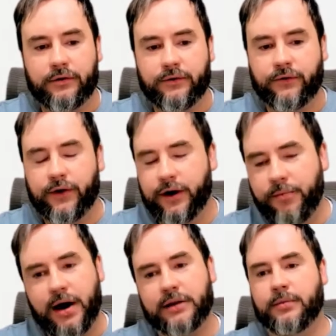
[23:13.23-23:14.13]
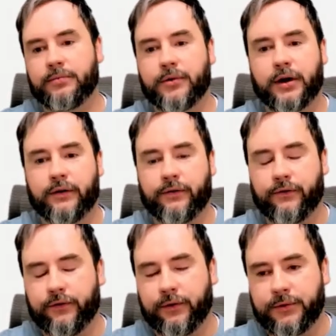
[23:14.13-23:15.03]
very
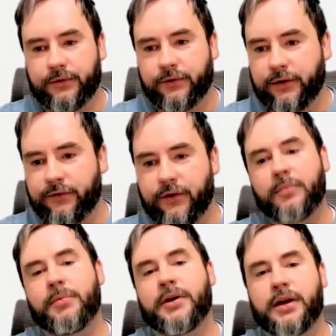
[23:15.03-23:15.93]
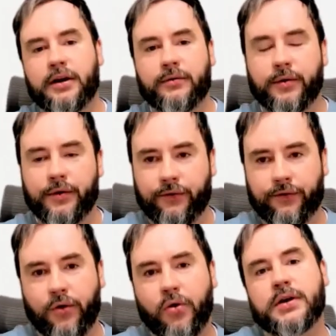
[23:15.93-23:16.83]
bottom, from the very beginning, we were
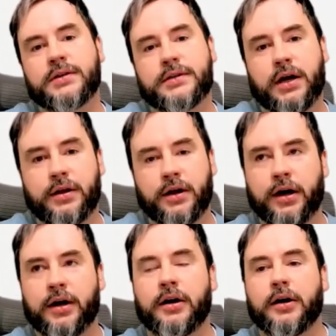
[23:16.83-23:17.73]
focused on